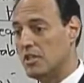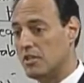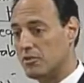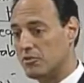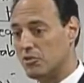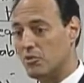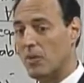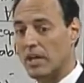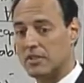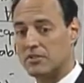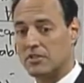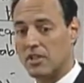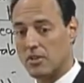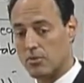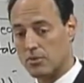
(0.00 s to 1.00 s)
equals
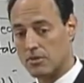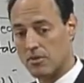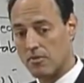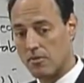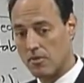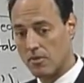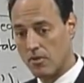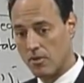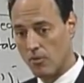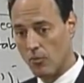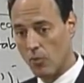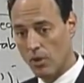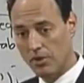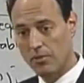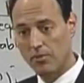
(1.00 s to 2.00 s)
ux. In other words,
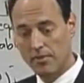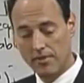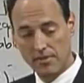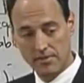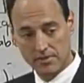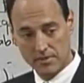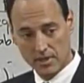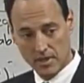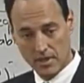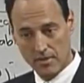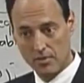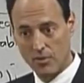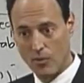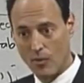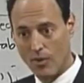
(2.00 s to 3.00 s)
one derivative in
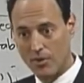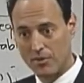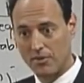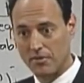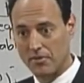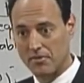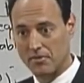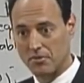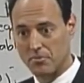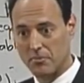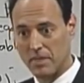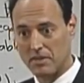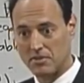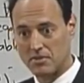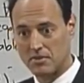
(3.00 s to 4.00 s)
time, one derivative in
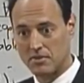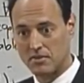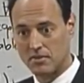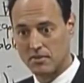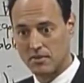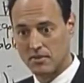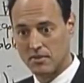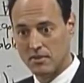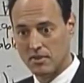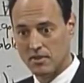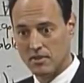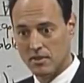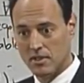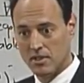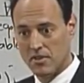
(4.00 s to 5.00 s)
space.
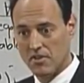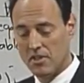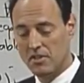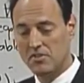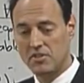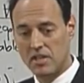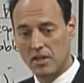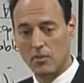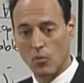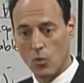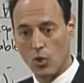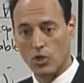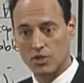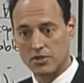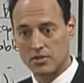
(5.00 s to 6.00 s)
Things get
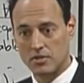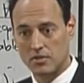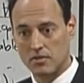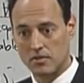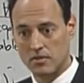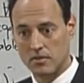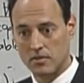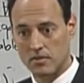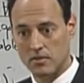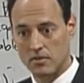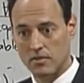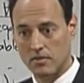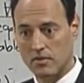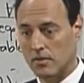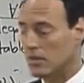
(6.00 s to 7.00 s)
worse.
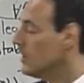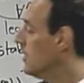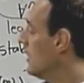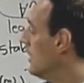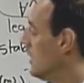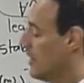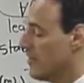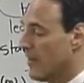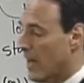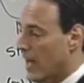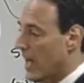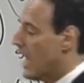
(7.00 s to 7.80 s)
If I